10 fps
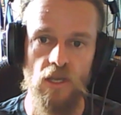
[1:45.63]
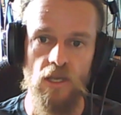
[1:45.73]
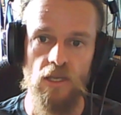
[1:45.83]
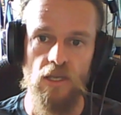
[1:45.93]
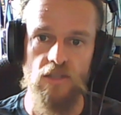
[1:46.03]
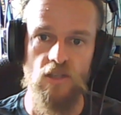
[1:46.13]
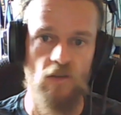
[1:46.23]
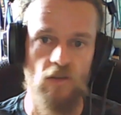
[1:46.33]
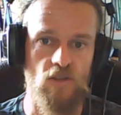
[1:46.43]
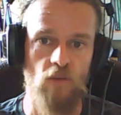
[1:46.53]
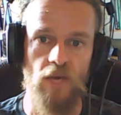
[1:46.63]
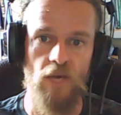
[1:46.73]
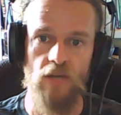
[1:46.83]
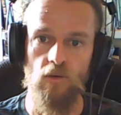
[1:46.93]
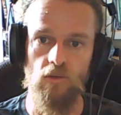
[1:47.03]
It's close
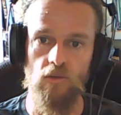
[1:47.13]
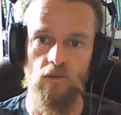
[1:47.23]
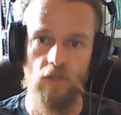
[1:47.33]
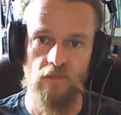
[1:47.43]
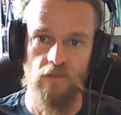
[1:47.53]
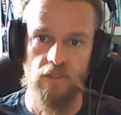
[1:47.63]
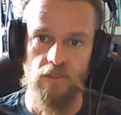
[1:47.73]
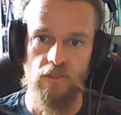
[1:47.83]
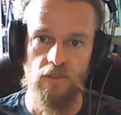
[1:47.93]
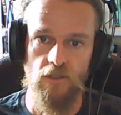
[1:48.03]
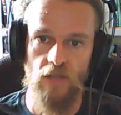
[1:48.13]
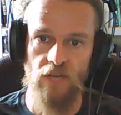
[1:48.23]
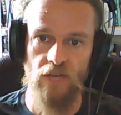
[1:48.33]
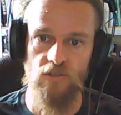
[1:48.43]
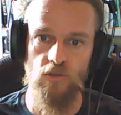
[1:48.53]
combat all over. You
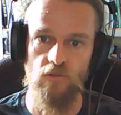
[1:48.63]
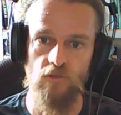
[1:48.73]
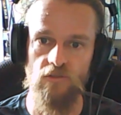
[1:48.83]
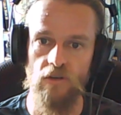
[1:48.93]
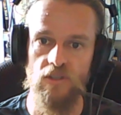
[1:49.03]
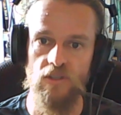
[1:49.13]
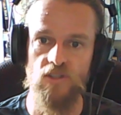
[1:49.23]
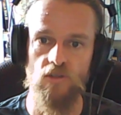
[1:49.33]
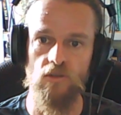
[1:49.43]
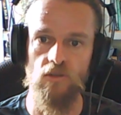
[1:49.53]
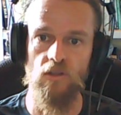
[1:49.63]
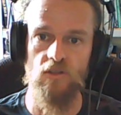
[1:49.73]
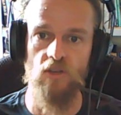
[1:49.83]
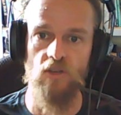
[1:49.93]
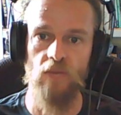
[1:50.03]
have two very strong close
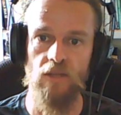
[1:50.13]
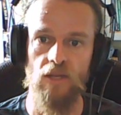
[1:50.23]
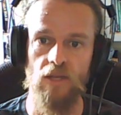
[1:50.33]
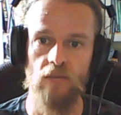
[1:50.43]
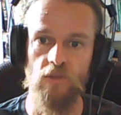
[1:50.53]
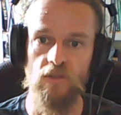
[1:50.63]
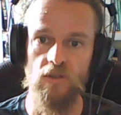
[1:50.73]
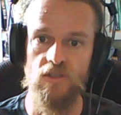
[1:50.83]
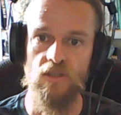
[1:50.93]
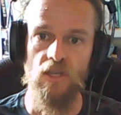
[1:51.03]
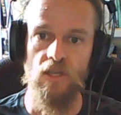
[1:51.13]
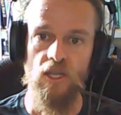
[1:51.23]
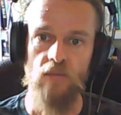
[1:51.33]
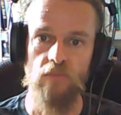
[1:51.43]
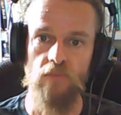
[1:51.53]
combat units,
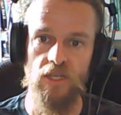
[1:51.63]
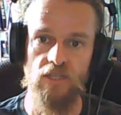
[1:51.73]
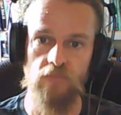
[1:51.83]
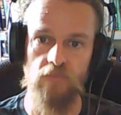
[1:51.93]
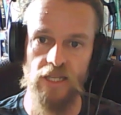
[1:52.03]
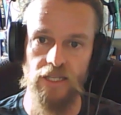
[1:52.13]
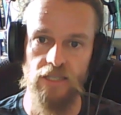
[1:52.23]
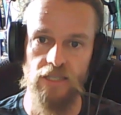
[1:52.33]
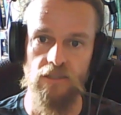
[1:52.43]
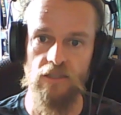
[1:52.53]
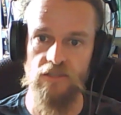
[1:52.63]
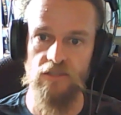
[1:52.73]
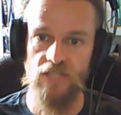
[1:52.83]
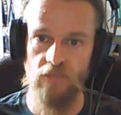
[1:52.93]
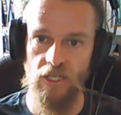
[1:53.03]
being the Bloodletter and the
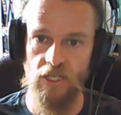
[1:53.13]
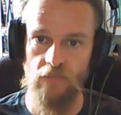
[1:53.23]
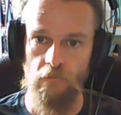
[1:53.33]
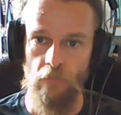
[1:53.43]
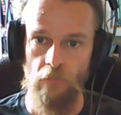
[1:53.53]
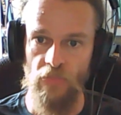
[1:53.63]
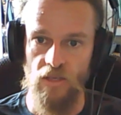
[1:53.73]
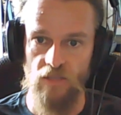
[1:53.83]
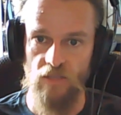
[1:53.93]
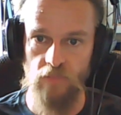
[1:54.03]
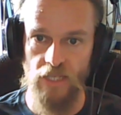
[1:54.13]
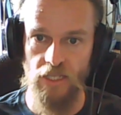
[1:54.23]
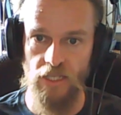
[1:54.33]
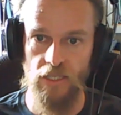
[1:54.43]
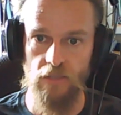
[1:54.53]
Demonette. Now, the
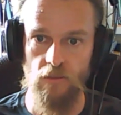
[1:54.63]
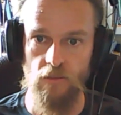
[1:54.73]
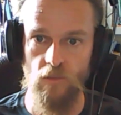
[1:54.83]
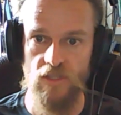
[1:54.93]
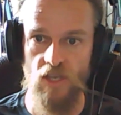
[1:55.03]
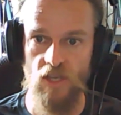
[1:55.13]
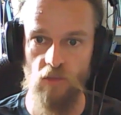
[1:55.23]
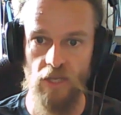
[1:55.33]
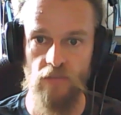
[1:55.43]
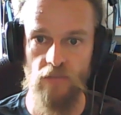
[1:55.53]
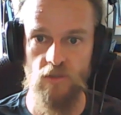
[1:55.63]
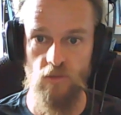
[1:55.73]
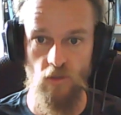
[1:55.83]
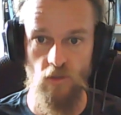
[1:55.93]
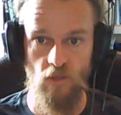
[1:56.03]
Bloodletter with its Hellblade, which we'll
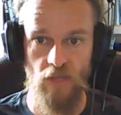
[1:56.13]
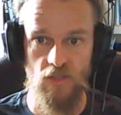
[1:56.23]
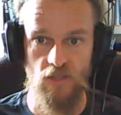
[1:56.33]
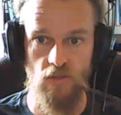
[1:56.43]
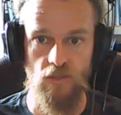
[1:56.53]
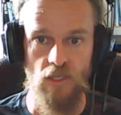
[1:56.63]
talk about soon,